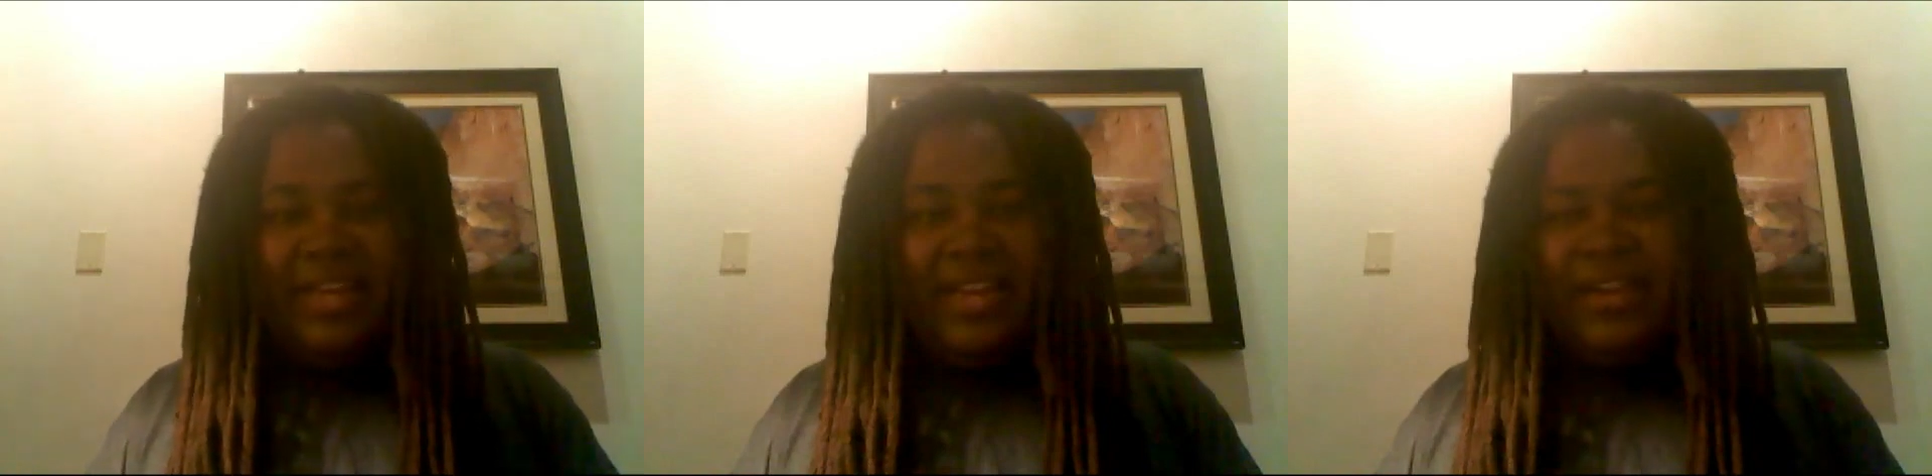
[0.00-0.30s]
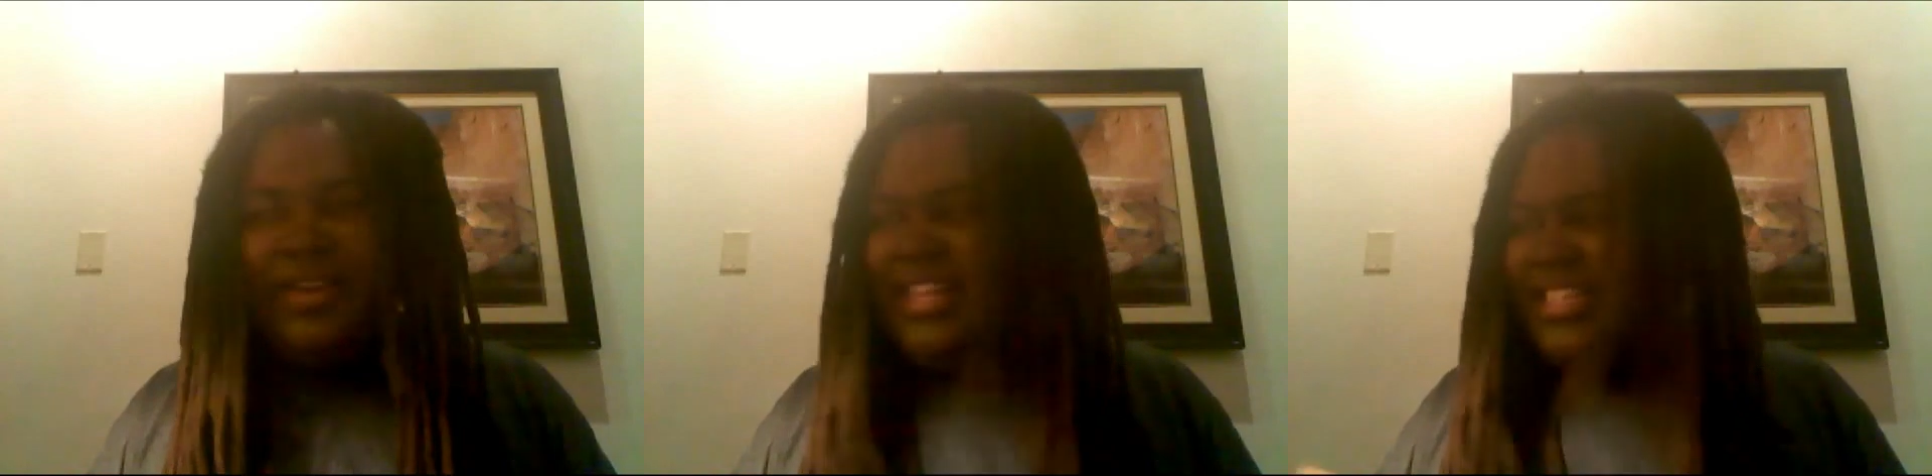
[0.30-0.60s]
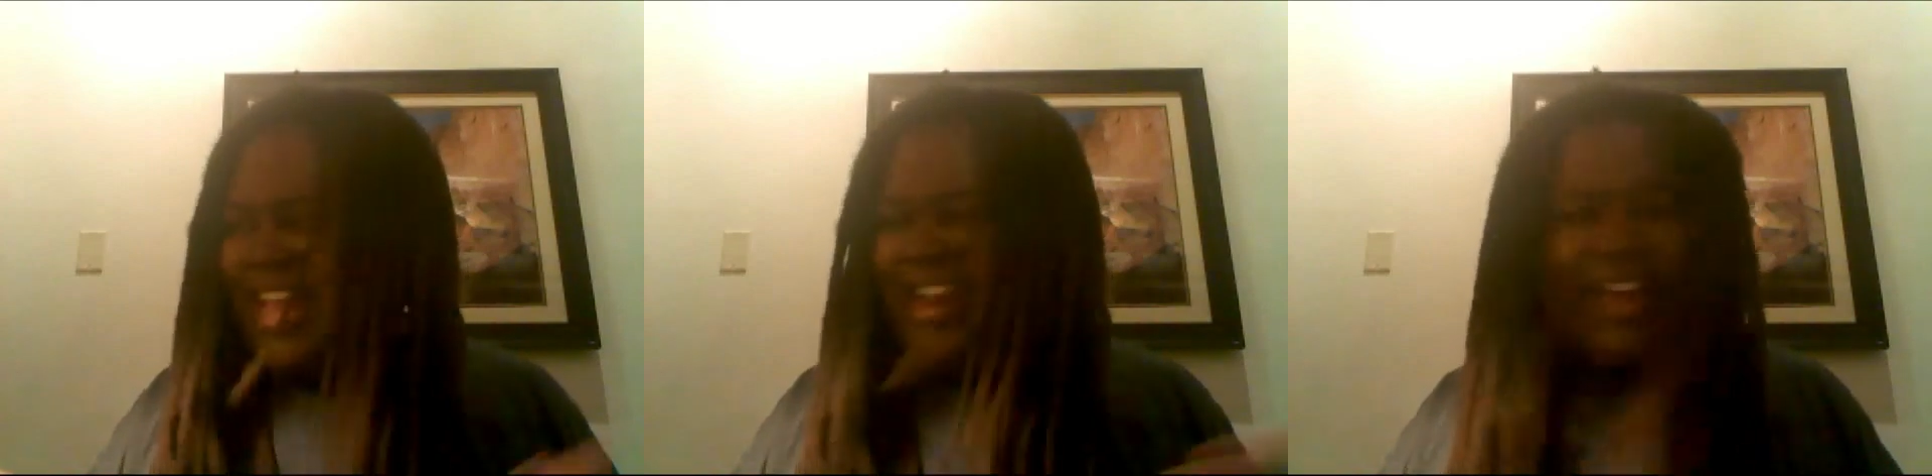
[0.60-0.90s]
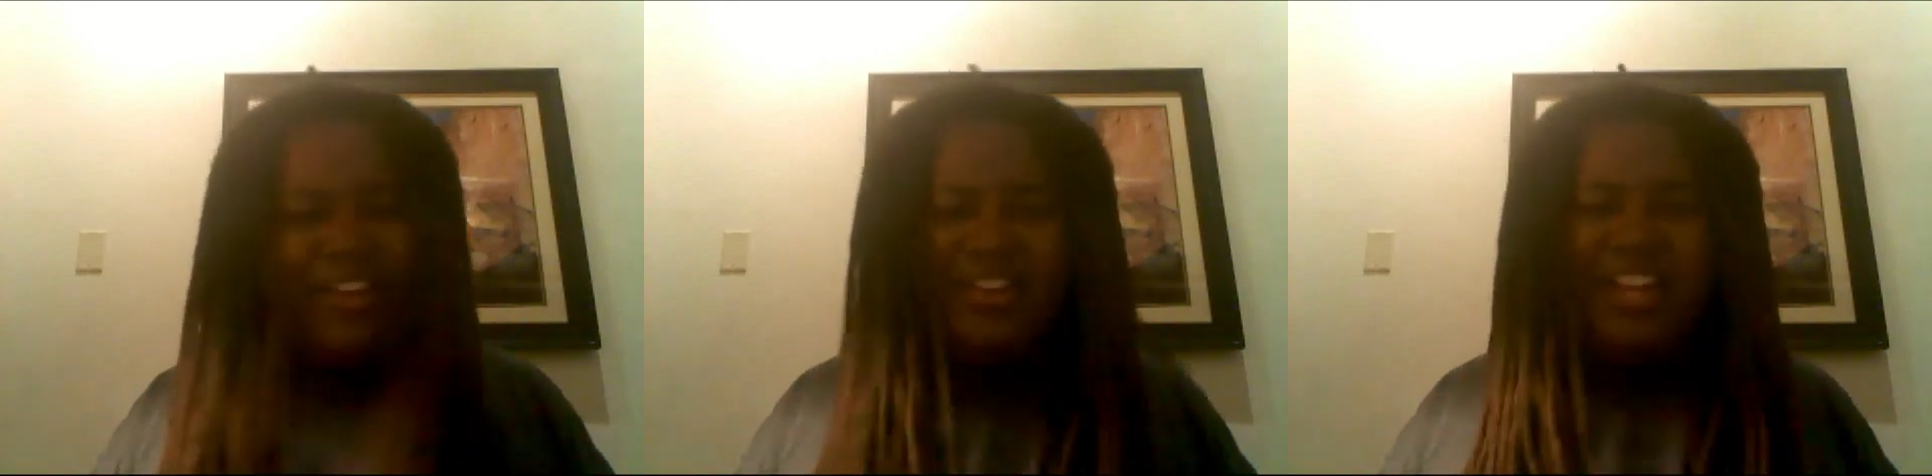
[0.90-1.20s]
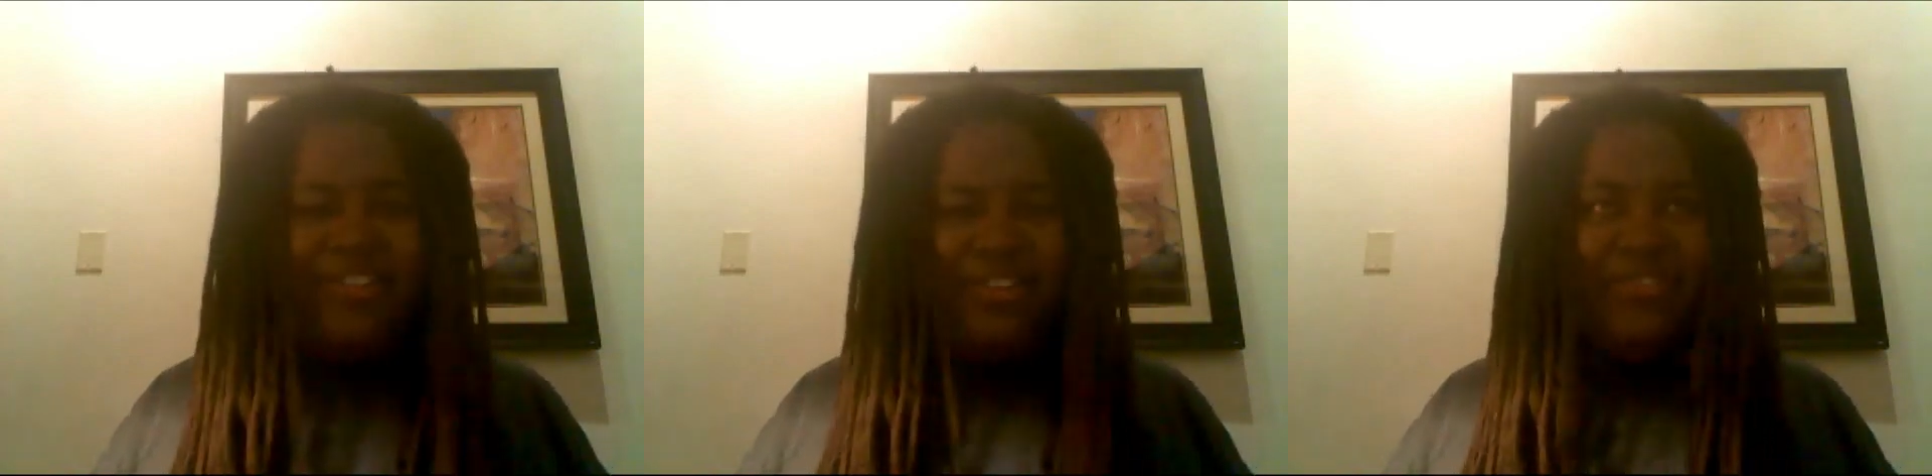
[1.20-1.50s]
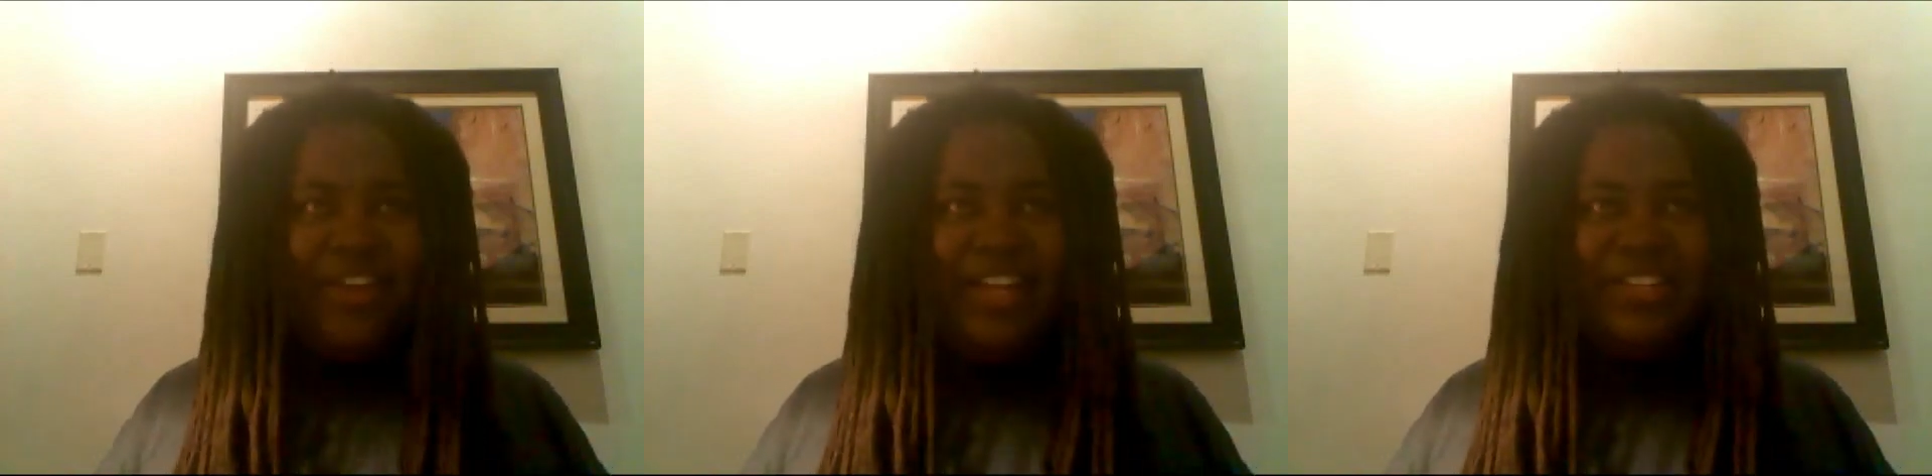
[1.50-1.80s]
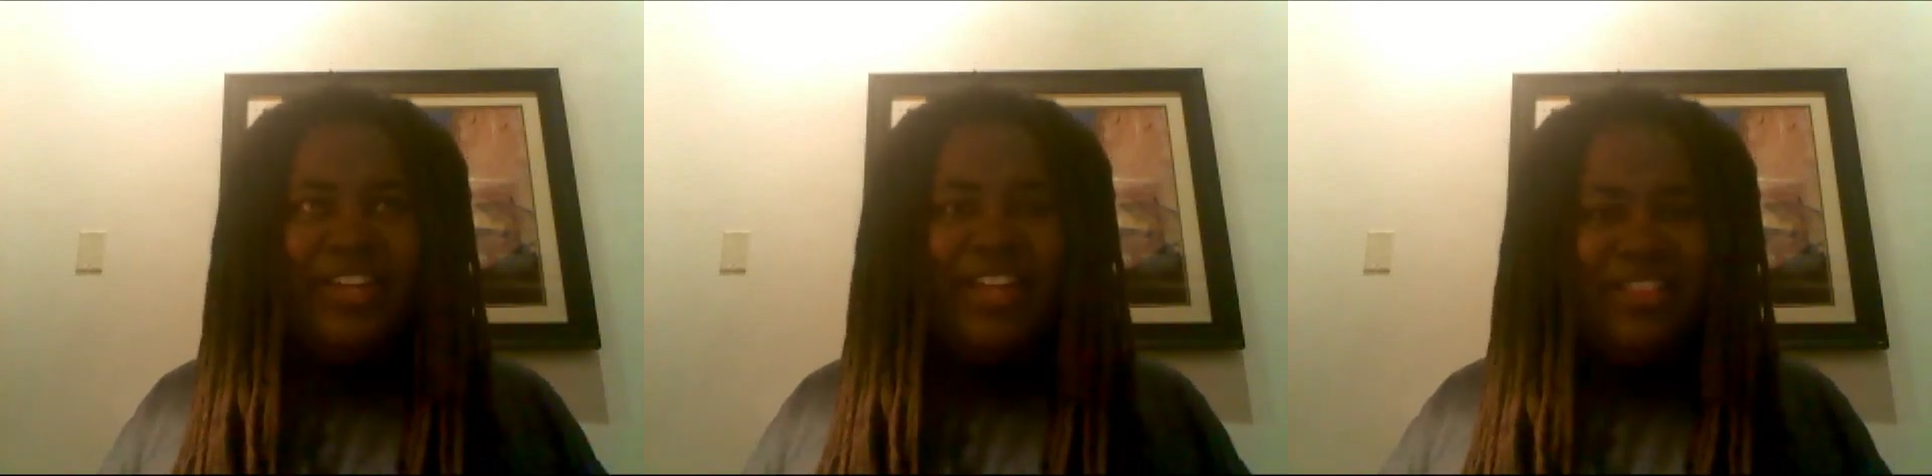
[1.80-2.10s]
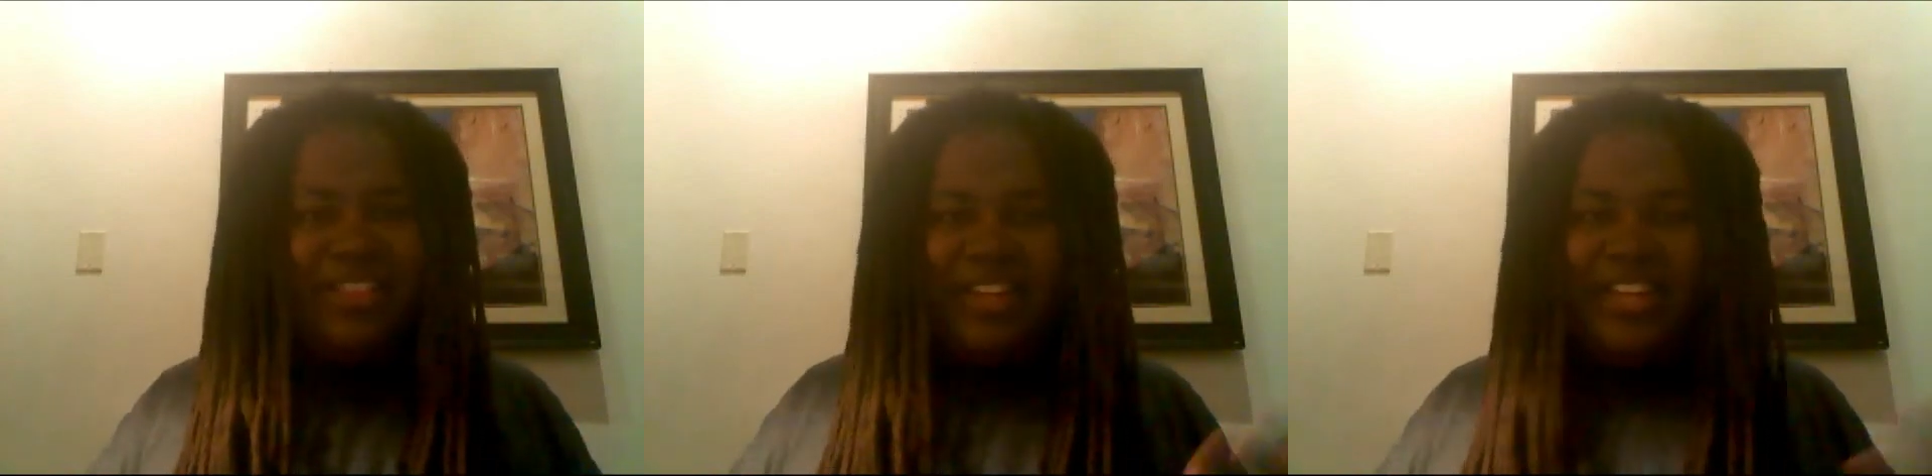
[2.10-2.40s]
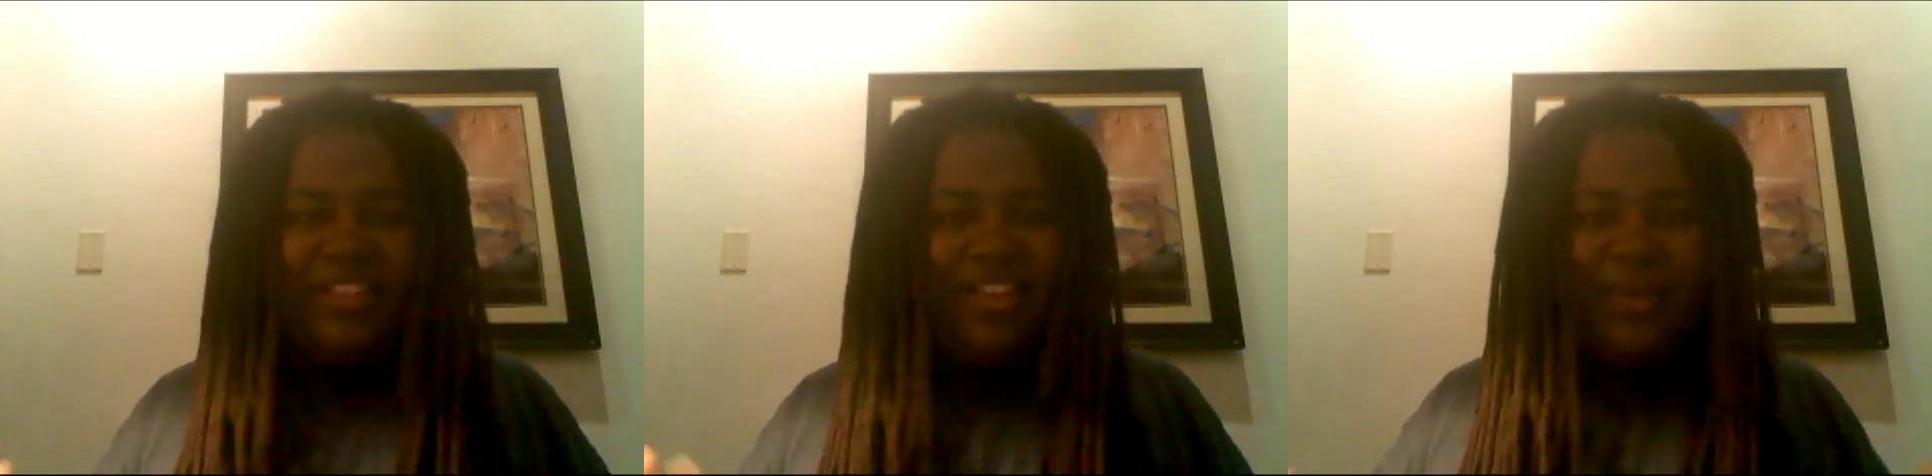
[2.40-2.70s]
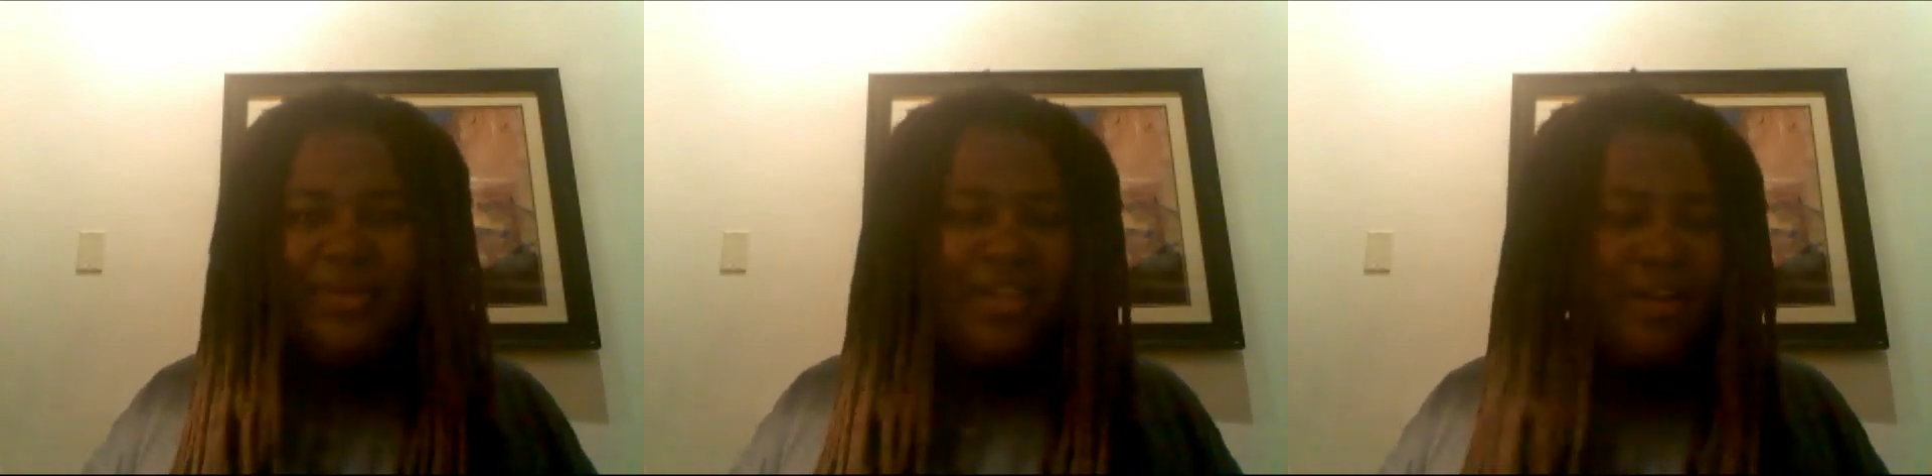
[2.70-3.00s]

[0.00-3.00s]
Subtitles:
he's got a lot of credentials, right? So he thought he was